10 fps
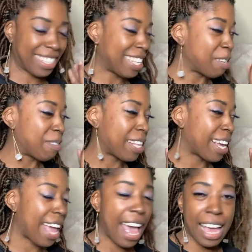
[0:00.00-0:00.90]
Seems
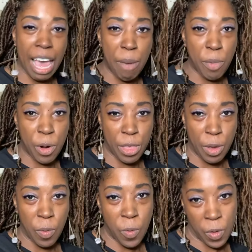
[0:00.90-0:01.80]
like I got more
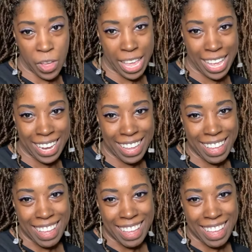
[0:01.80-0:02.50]
than one,